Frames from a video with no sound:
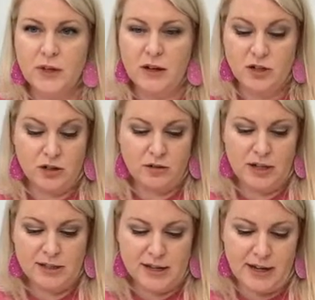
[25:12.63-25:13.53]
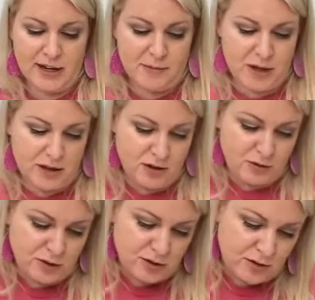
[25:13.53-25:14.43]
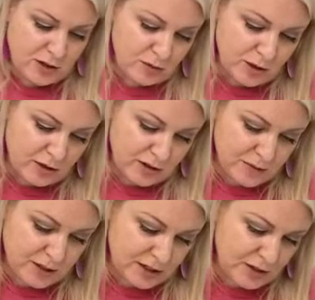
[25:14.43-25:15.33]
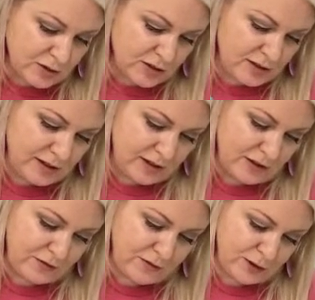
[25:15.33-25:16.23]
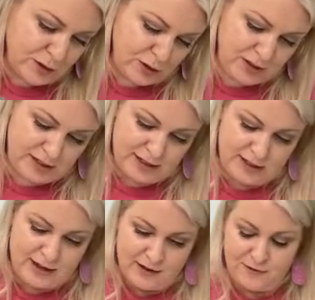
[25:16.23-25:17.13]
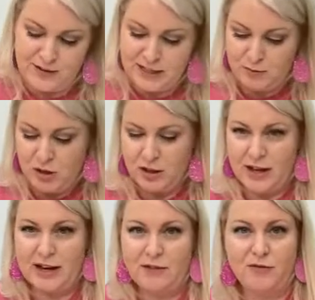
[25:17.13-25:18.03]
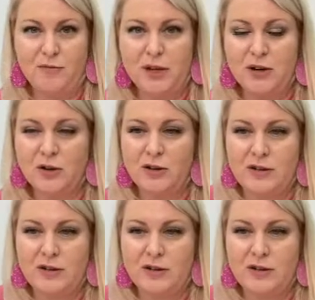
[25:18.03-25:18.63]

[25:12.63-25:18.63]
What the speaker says: Jill, yes, I am in the new studio. We're upstairs. Our first Facebook Live from here.